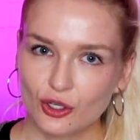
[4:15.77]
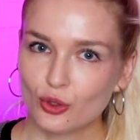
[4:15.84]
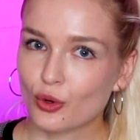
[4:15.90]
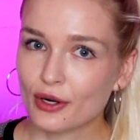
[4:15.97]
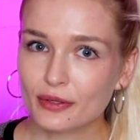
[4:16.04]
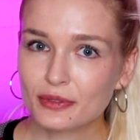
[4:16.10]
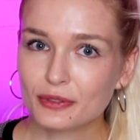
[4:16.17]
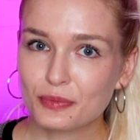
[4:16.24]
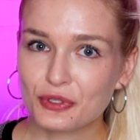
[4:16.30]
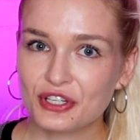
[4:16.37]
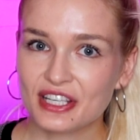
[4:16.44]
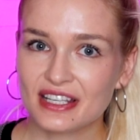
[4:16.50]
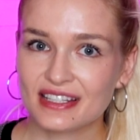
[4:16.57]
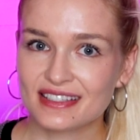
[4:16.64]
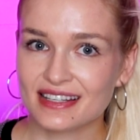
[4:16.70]
Quantum
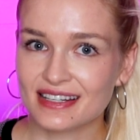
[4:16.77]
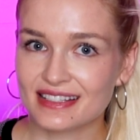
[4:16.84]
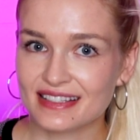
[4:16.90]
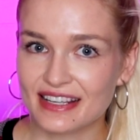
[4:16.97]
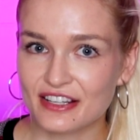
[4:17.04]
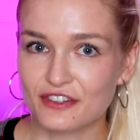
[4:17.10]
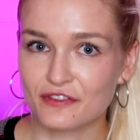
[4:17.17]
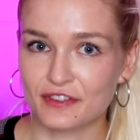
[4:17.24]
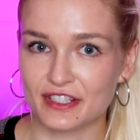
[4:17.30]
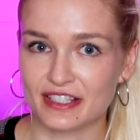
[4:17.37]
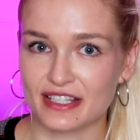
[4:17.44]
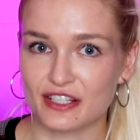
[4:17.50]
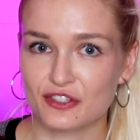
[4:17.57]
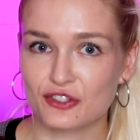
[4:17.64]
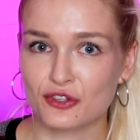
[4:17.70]
computing is in its
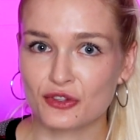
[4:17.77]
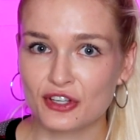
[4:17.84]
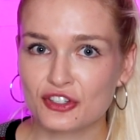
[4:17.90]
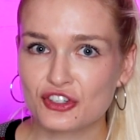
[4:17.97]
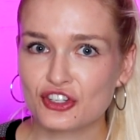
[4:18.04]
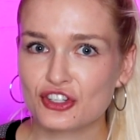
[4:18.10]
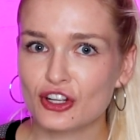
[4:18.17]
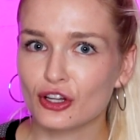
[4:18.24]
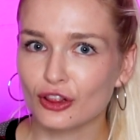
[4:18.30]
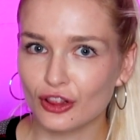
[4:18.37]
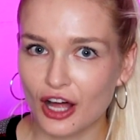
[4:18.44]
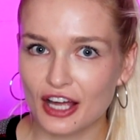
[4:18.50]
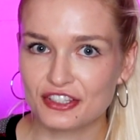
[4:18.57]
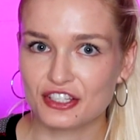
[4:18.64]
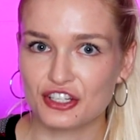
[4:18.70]
infancy, so there's just a
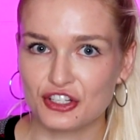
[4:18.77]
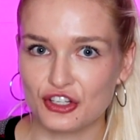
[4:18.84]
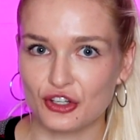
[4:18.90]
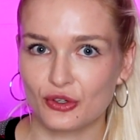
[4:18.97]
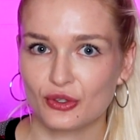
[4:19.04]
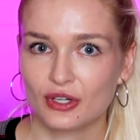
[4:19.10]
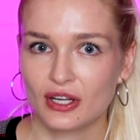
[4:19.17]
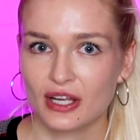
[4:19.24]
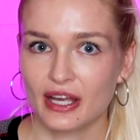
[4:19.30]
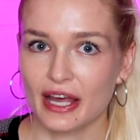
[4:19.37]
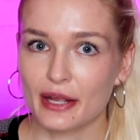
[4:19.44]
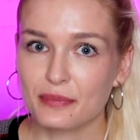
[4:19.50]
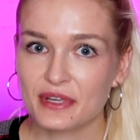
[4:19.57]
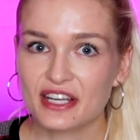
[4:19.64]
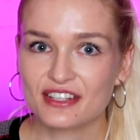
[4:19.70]
lot to do.
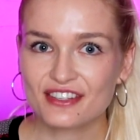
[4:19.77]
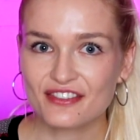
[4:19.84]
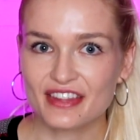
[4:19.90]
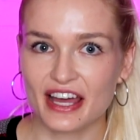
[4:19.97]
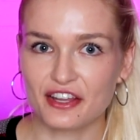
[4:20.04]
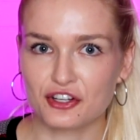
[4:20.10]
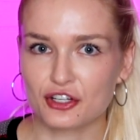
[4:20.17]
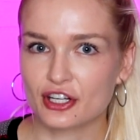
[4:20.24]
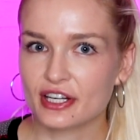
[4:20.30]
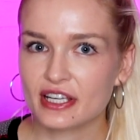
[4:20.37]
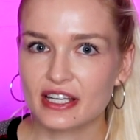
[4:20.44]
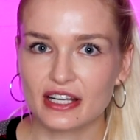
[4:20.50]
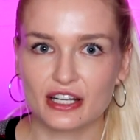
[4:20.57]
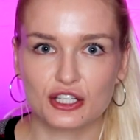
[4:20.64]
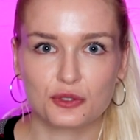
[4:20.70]
And because of that, you're
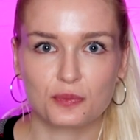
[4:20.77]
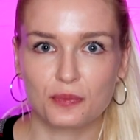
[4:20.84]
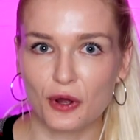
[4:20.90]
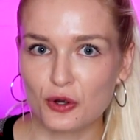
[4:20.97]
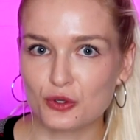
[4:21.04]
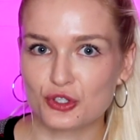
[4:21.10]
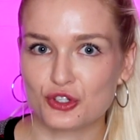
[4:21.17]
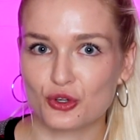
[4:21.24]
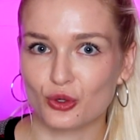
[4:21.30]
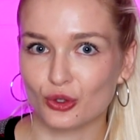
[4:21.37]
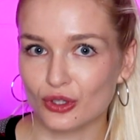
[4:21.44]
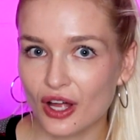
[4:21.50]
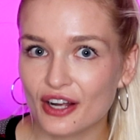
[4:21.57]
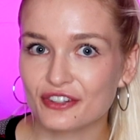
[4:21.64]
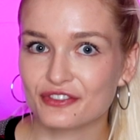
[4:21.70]
going to get exposed to a
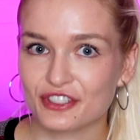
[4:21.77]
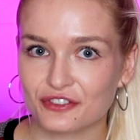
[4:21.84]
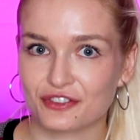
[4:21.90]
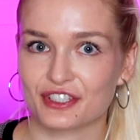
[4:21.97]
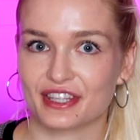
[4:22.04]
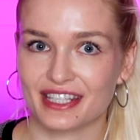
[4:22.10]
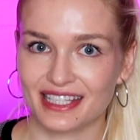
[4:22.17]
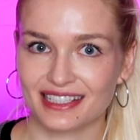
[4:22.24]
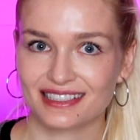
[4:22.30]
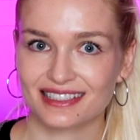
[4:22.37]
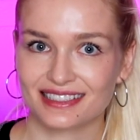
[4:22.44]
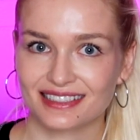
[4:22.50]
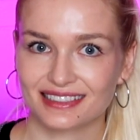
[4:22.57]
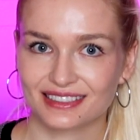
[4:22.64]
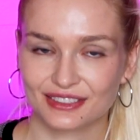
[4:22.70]
lot of different
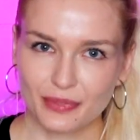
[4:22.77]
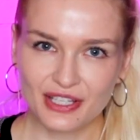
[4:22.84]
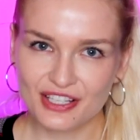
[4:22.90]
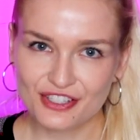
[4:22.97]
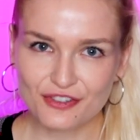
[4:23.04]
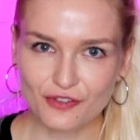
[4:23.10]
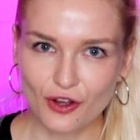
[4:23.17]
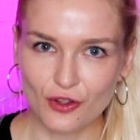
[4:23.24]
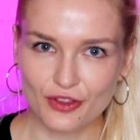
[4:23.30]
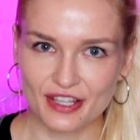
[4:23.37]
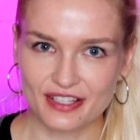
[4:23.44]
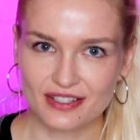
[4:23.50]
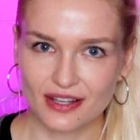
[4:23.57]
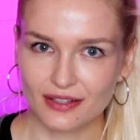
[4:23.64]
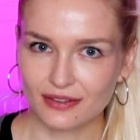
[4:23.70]
things. Because of all
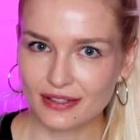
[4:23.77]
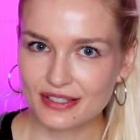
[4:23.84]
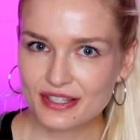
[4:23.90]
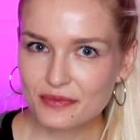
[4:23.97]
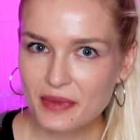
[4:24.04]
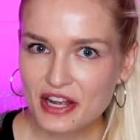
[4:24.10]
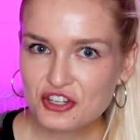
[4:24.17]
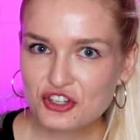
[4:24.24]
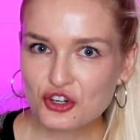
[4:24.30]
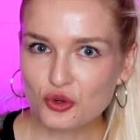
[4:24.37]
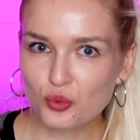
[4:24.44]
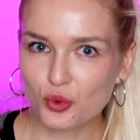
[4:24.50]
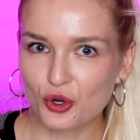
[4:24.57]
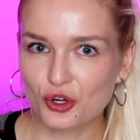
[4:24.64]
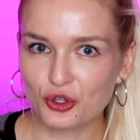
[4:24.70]
this, let's imagine
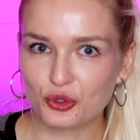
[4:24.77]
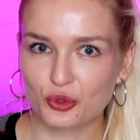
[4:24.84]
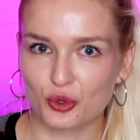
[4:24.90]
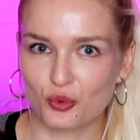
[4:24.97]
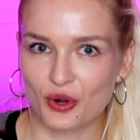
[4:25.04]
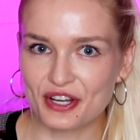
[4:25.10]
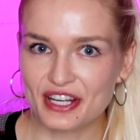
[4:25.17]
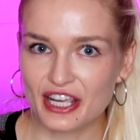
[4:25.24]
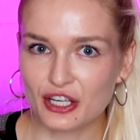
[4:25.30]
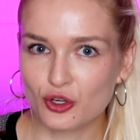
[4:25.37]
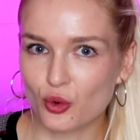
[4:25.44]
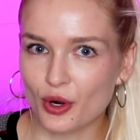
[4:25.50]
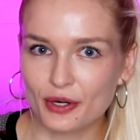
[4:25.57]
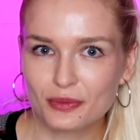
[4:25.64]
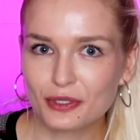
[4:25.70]
a world where one day
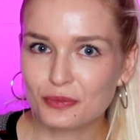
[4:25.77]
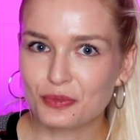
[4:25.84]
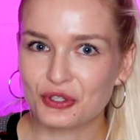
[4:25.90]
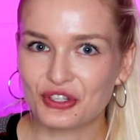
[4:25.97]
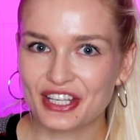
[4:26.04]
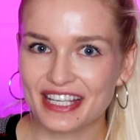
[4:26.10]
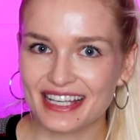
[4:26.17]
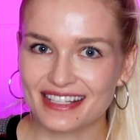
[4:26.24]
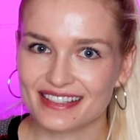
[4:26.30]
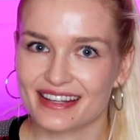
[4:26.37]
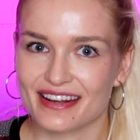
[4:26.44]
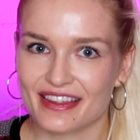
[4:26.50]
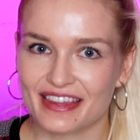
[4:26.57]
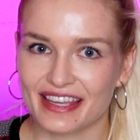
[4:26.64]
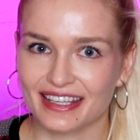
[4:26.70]
quantum computing
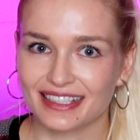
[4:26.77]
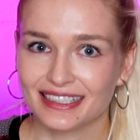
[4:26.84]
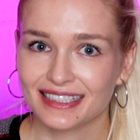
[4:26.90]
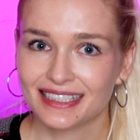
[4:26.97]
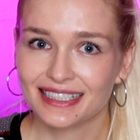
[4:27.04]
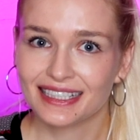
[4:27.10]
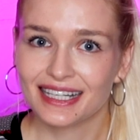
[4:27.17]
isn't a thing.